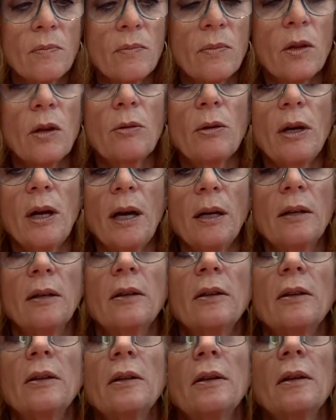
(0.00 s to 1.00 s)
Okay,
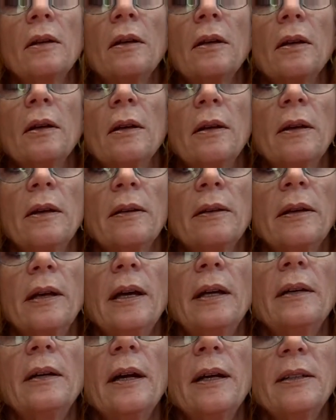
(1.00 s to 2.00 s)

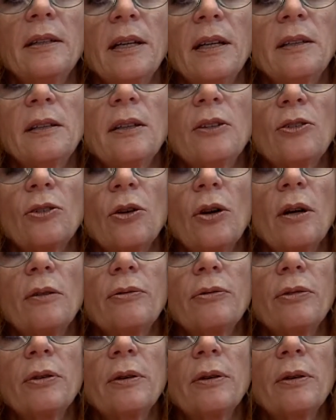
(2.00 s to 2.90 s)
then I take this off.